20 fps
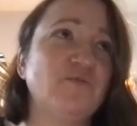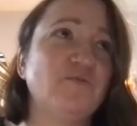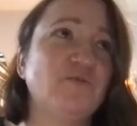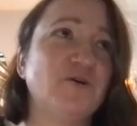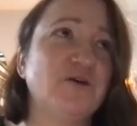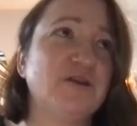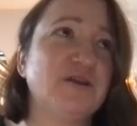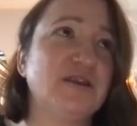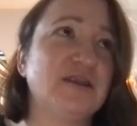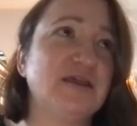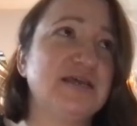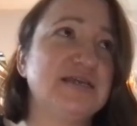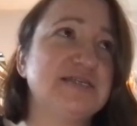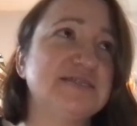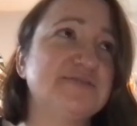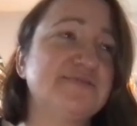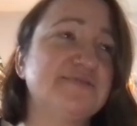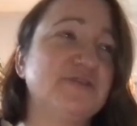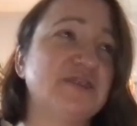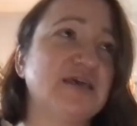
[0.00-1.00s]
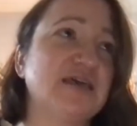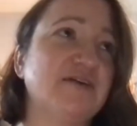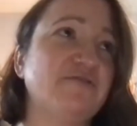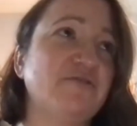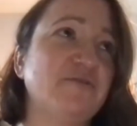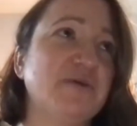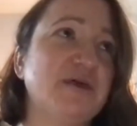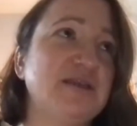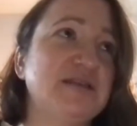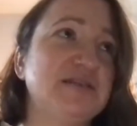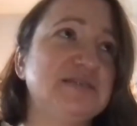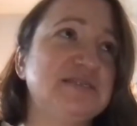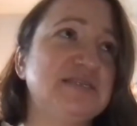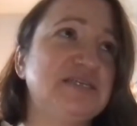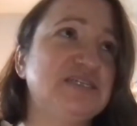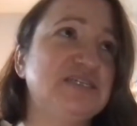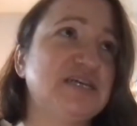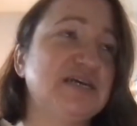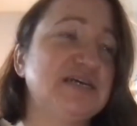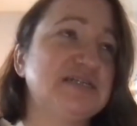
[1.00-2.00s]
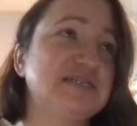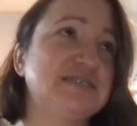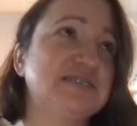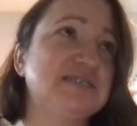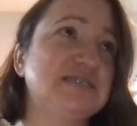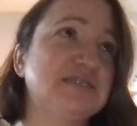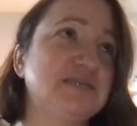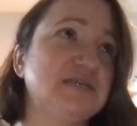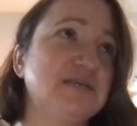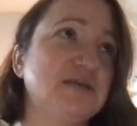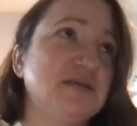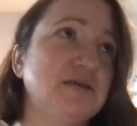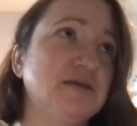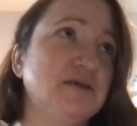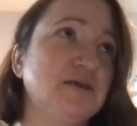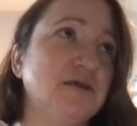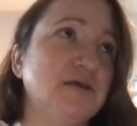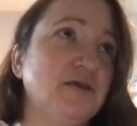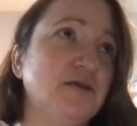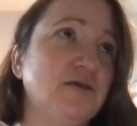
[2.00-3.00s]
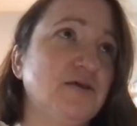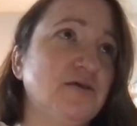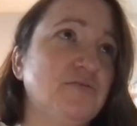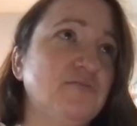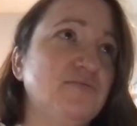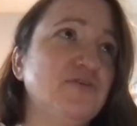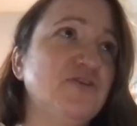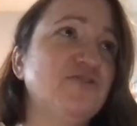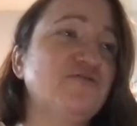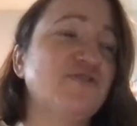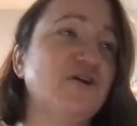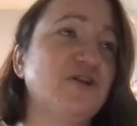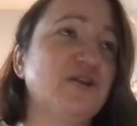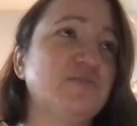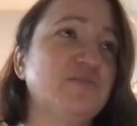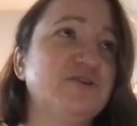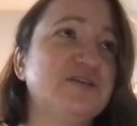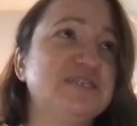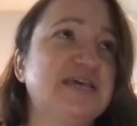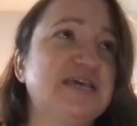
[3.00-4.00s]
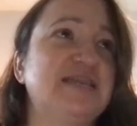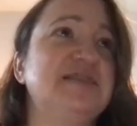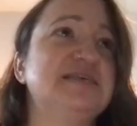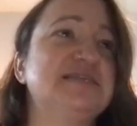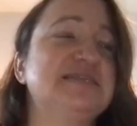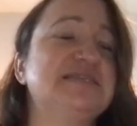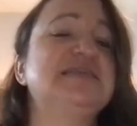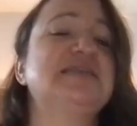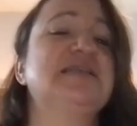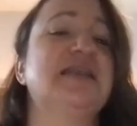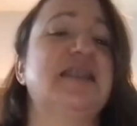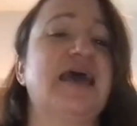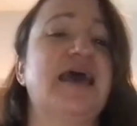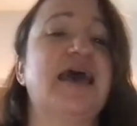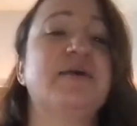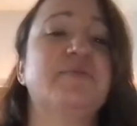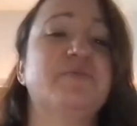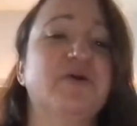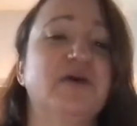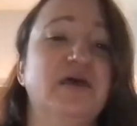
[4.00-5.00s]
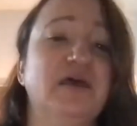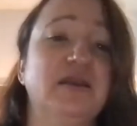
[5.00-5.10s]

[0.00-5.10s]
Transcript: want is for the government to just move on and pretend this didn't happen.